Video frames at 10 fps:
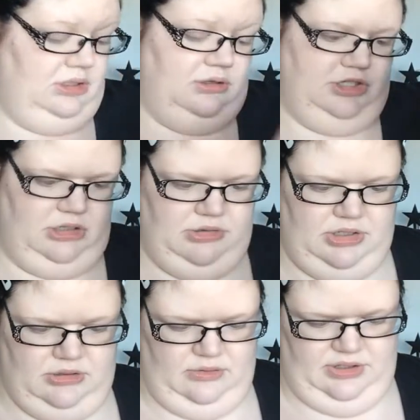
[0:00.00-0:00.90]
got another shower
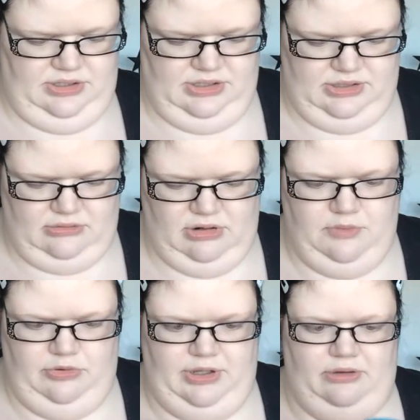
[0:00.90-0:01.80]
gel. This is
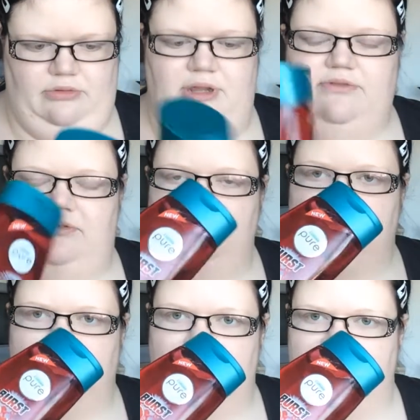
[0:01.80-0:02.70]
cranberry and
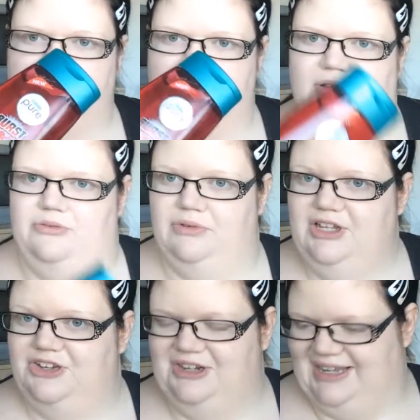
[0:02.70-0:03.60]
grapefruit, which smells
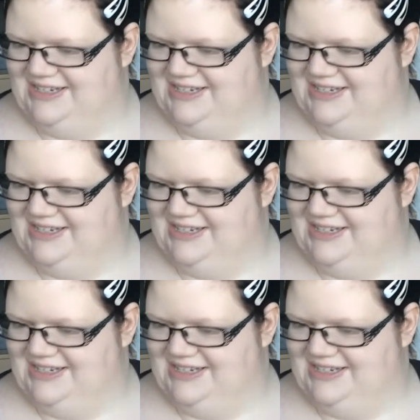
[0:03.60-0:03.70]
really good